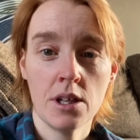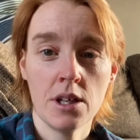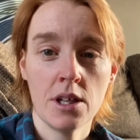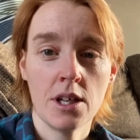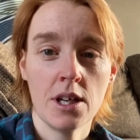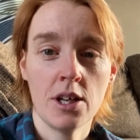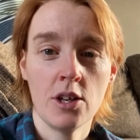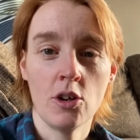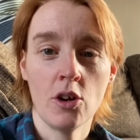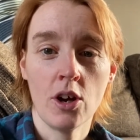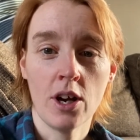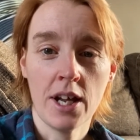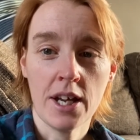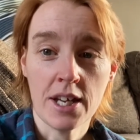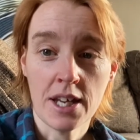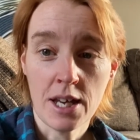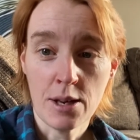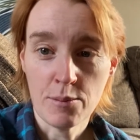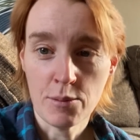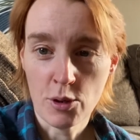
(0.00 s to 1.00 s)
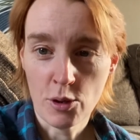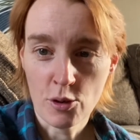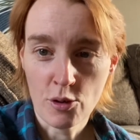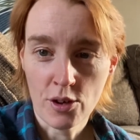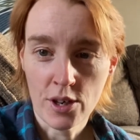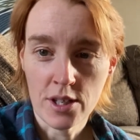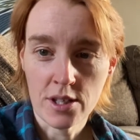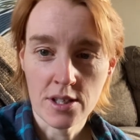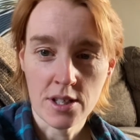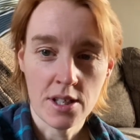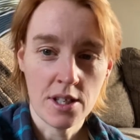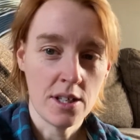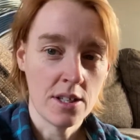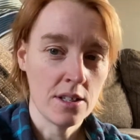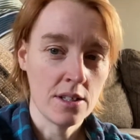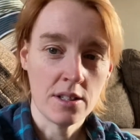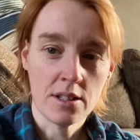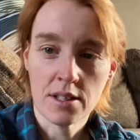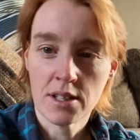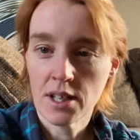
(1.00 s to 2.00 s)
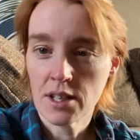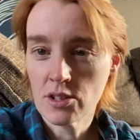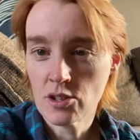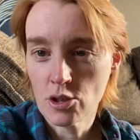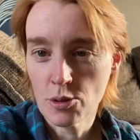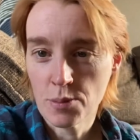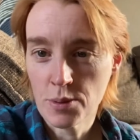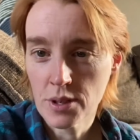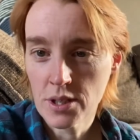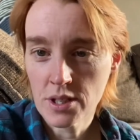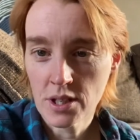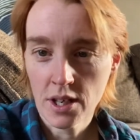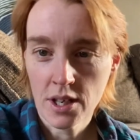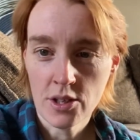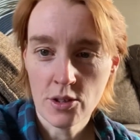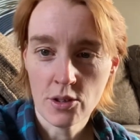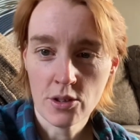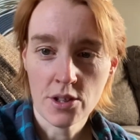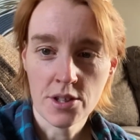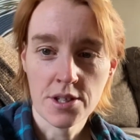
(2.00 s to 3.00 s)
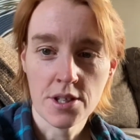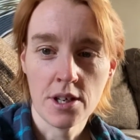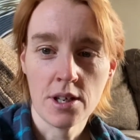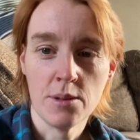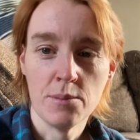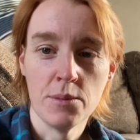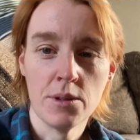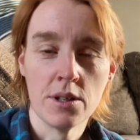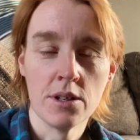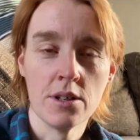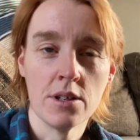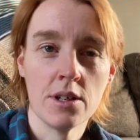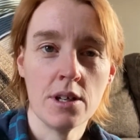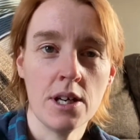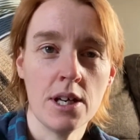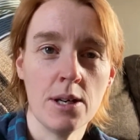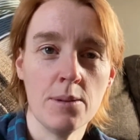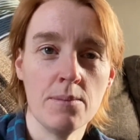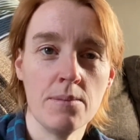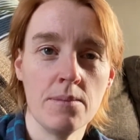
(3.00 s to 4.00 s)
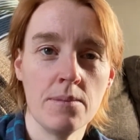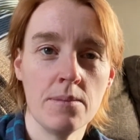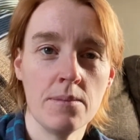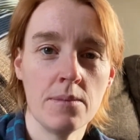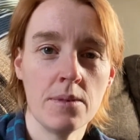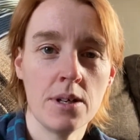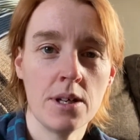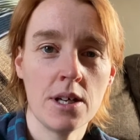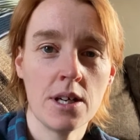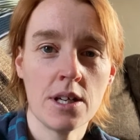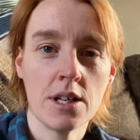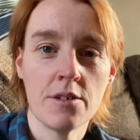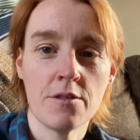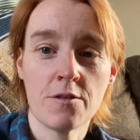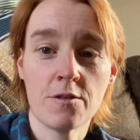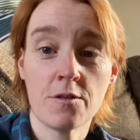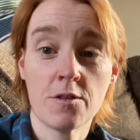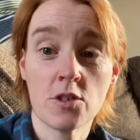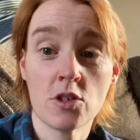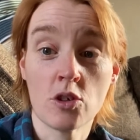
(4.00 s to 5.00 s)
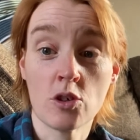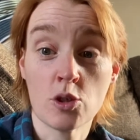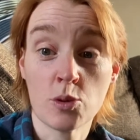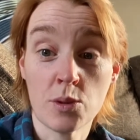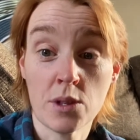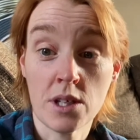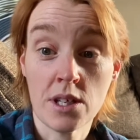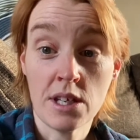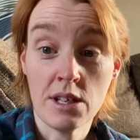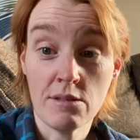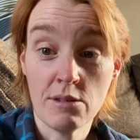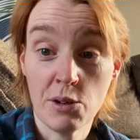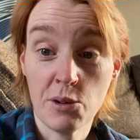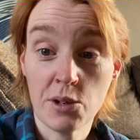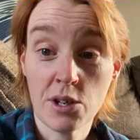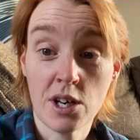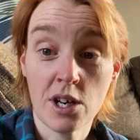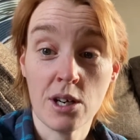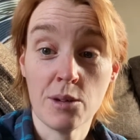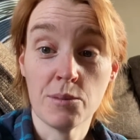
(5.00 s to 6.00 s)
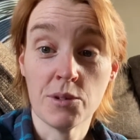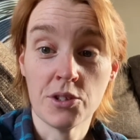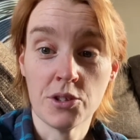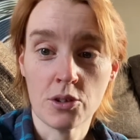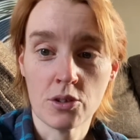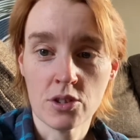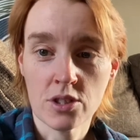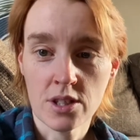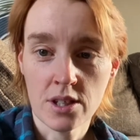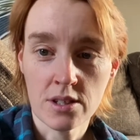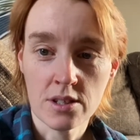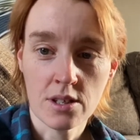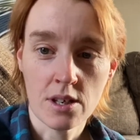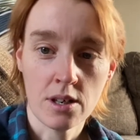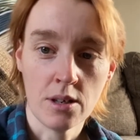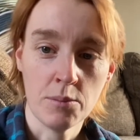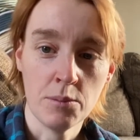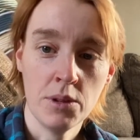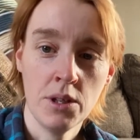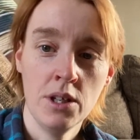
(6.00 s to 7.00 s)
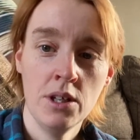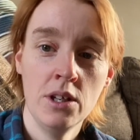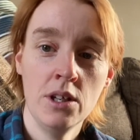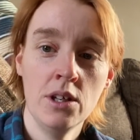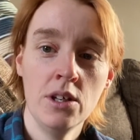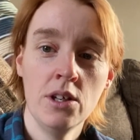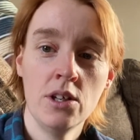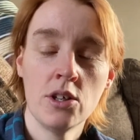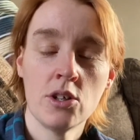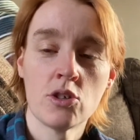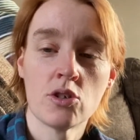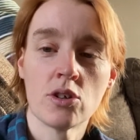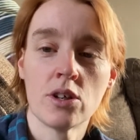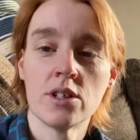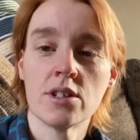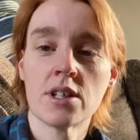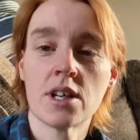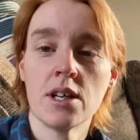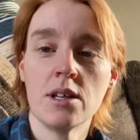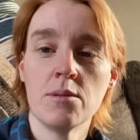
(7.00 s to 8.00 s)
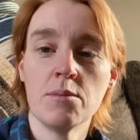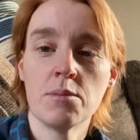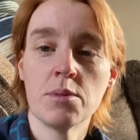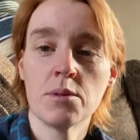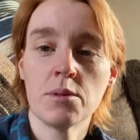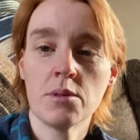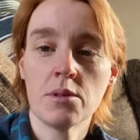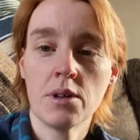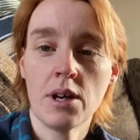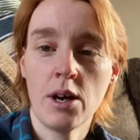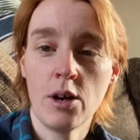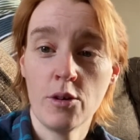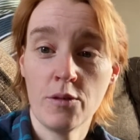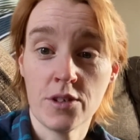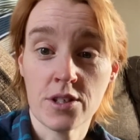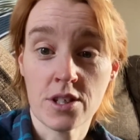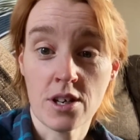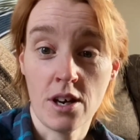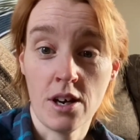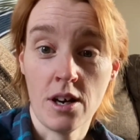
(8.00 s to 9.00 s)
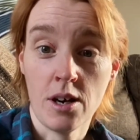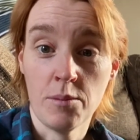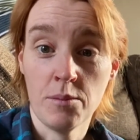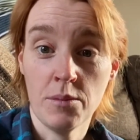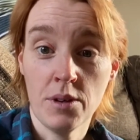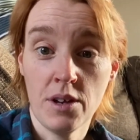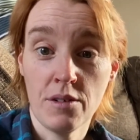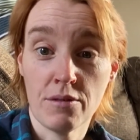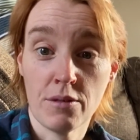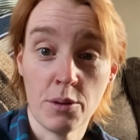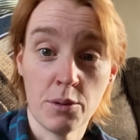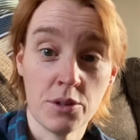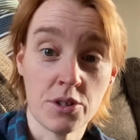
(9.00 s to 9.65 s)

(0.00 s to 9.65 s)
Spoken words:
and not letting him go crazy and get super excited all the time. And if, as long as we can keep Rowan calm, the dog stays calm. Trying to keep Elvis calm, if Rowan's